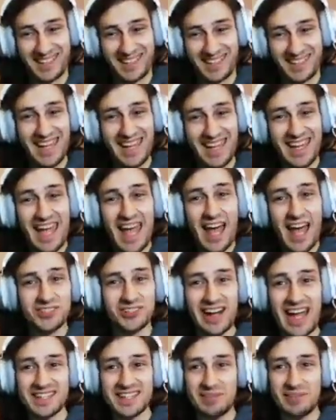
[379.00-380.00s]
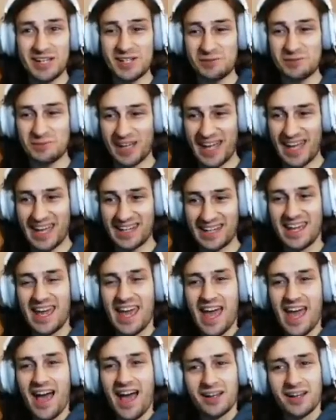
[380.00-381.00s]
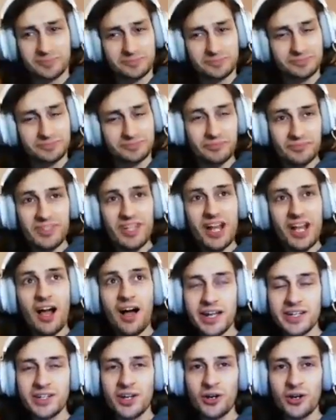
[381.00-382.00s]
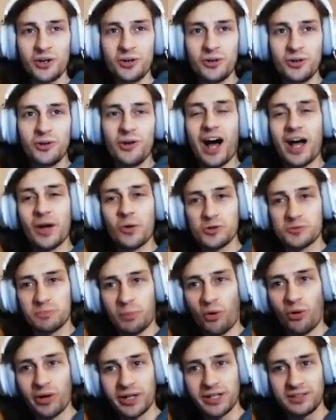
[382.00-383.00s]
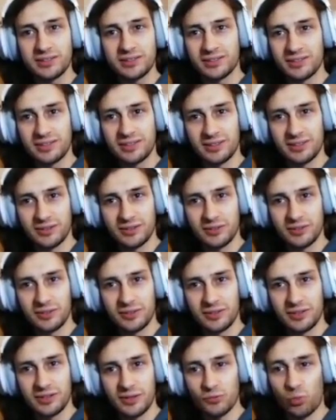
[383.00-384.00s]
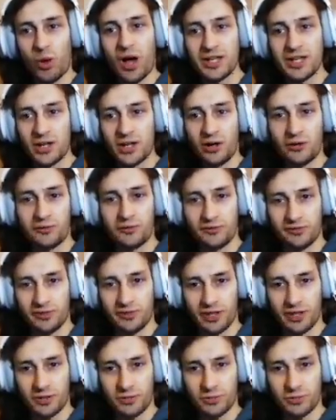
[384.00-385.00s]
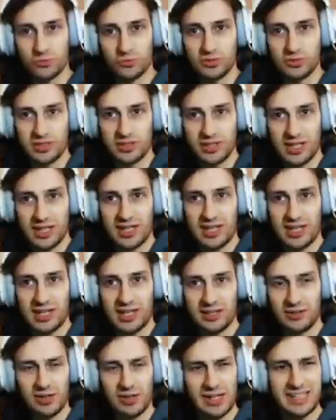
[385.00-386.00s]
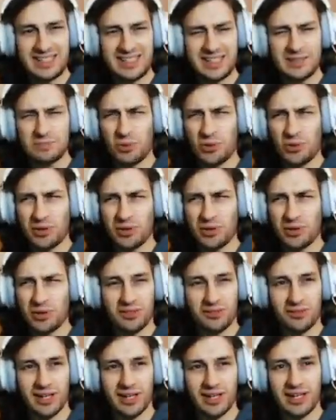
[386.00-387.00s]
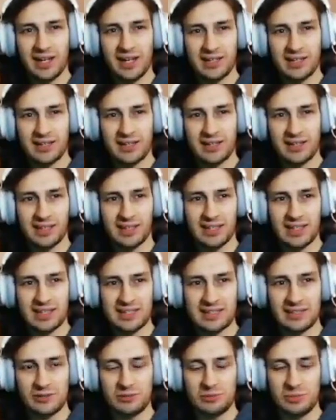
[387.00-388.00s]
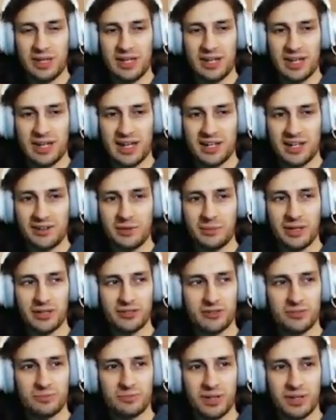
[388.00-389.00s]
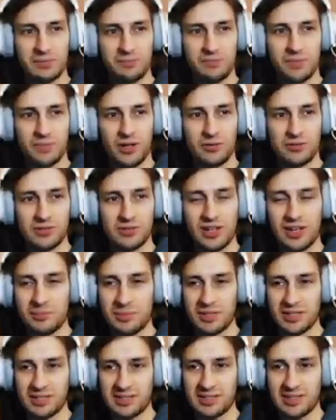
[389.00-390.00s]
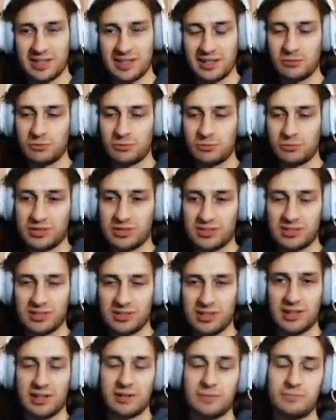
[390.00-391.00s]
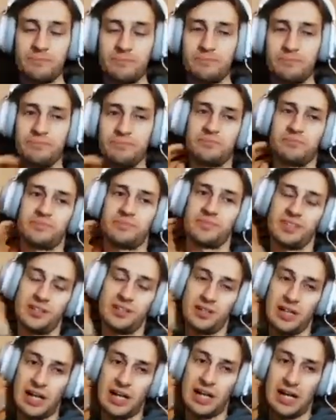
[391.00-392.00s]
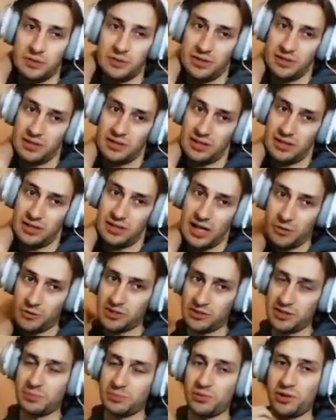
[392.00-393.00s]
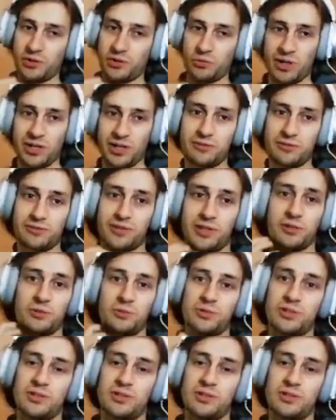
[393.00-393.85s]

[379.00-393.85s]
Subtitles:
Sorry, SMH my head. I know, I was 0.1 off of a gold here. It says 0.3. I think that's a little bit inaccurate because my own timing said that it was, I was only 0.1 off gold.